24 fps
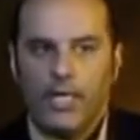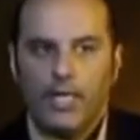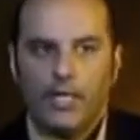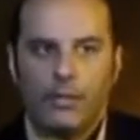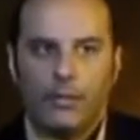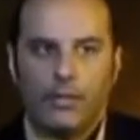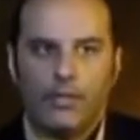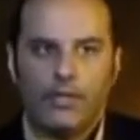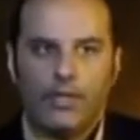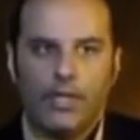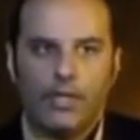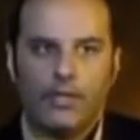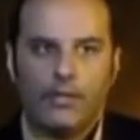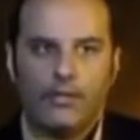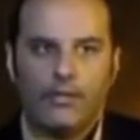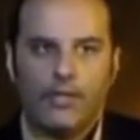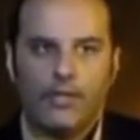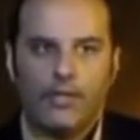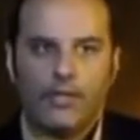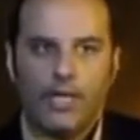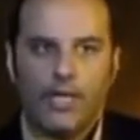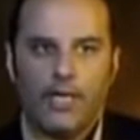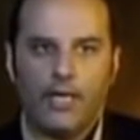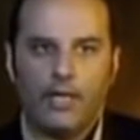And the result of
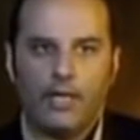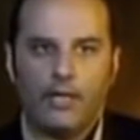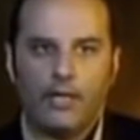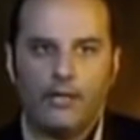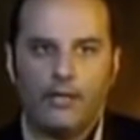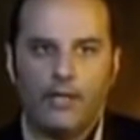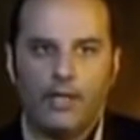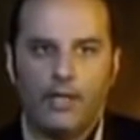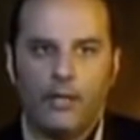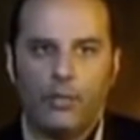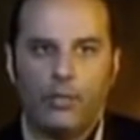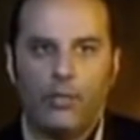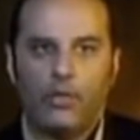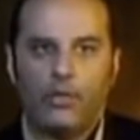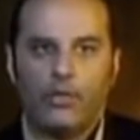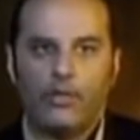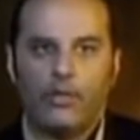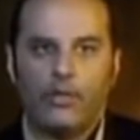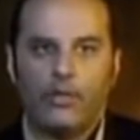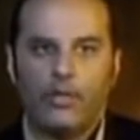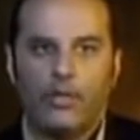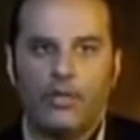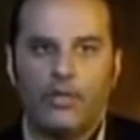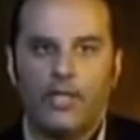this ire
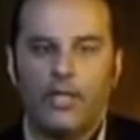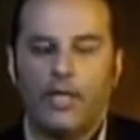was